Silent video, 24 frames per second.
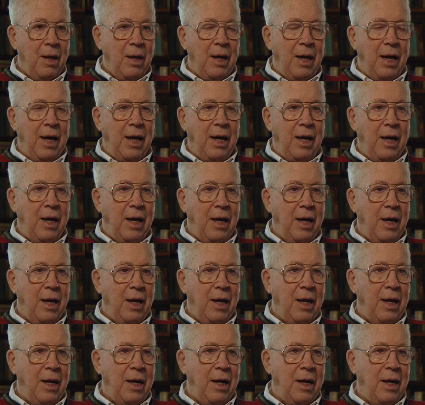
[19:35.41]

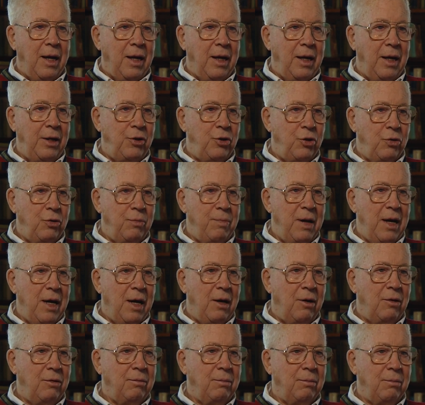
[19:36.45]
And he chewed me
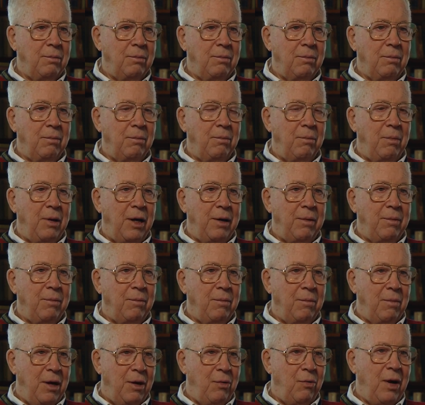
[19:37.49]
out, but
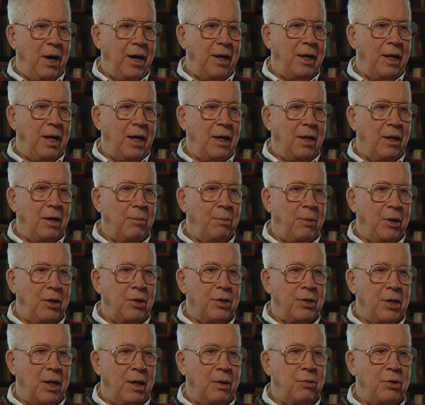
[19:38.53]
my rank held
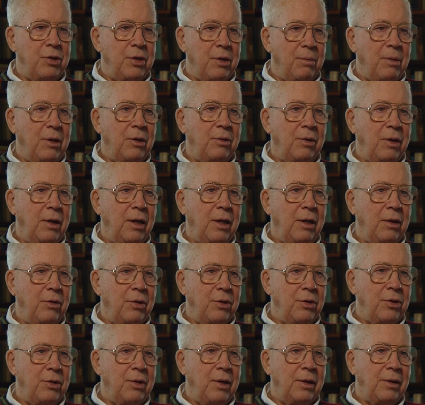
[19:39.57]
because I was a mountaineer
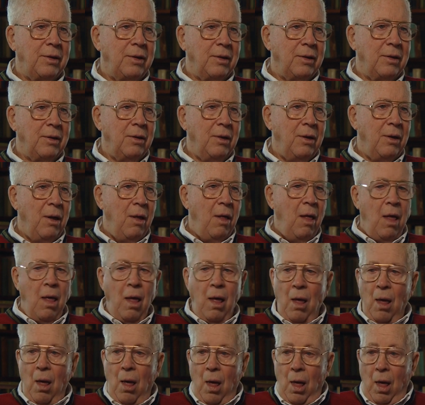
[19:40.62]
instructor.
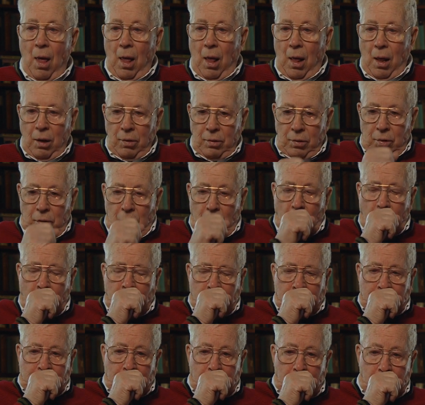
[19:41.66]

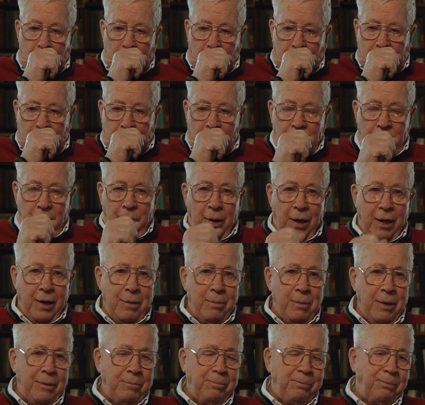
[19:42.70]

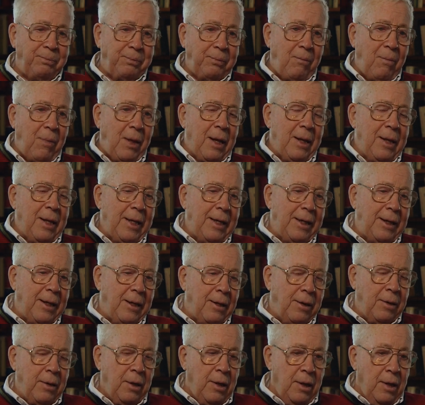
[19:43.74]

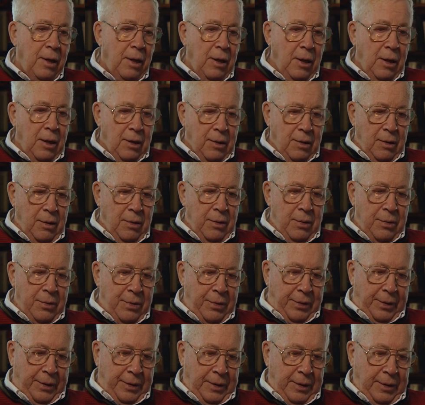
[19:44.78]

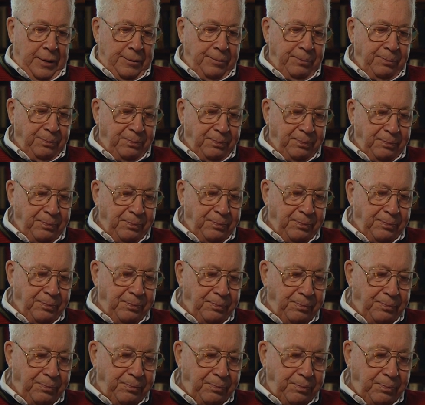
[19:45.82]

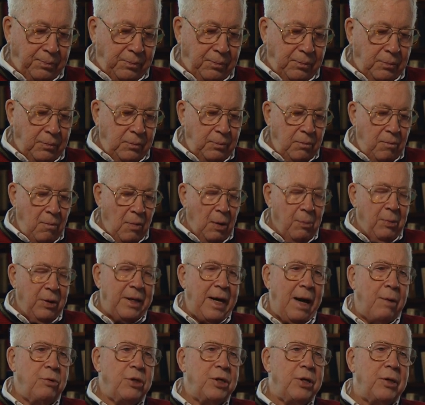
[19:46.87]
But
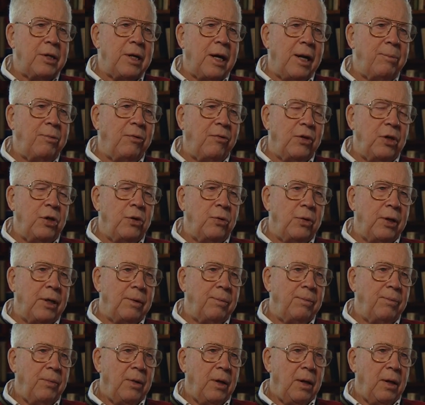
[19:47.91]
that was the type of unit.